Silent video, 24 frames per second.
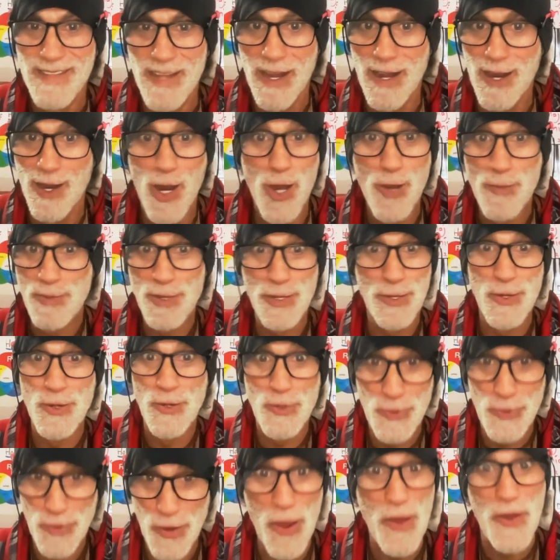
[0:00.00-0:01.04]
hope you're
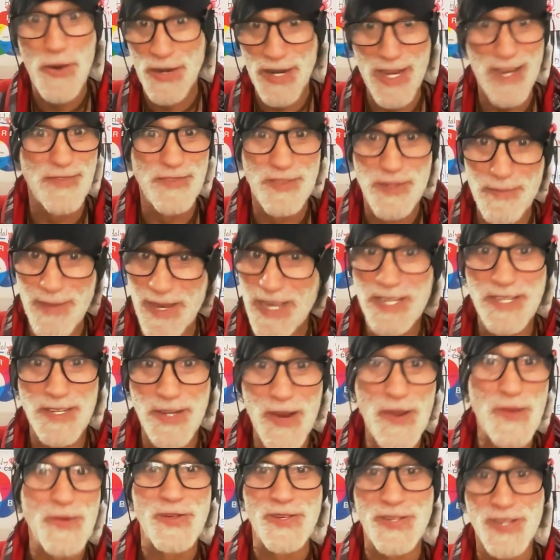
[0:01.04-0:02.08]
all grown enough to make
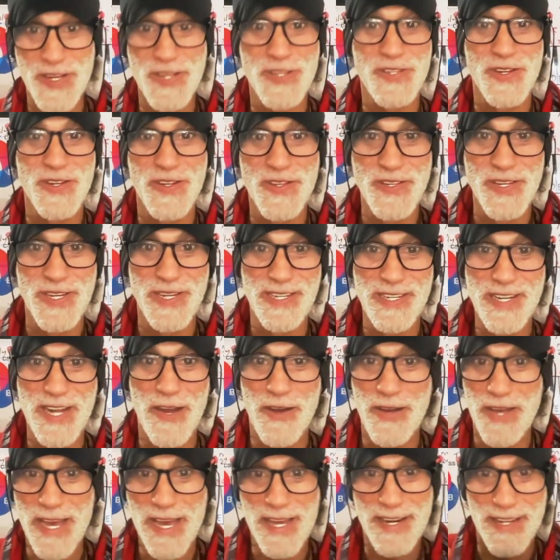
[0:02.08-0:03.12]
your own decisions and
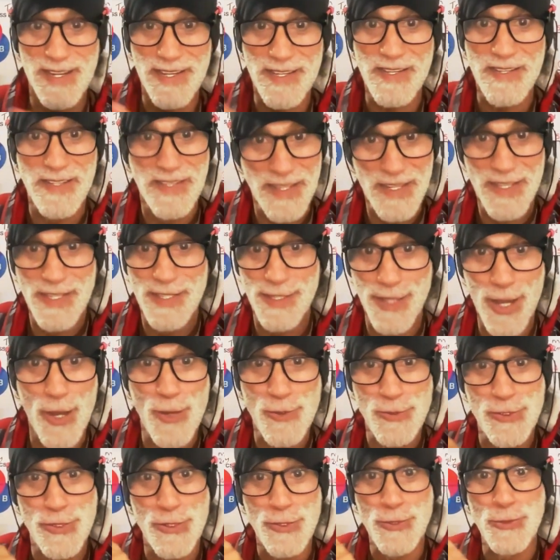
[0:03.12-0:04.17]
know how to go
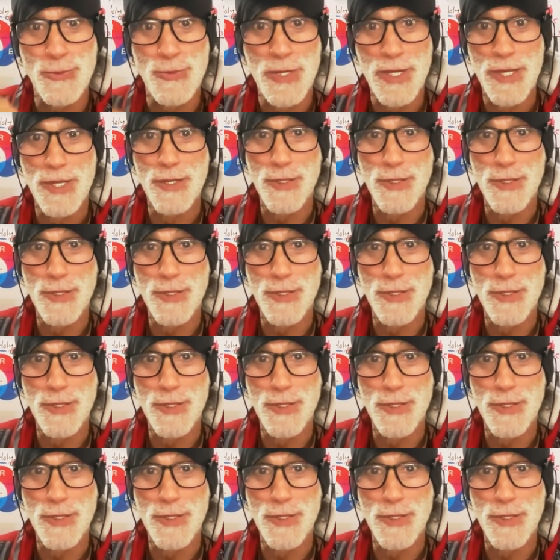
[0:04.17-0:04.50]
to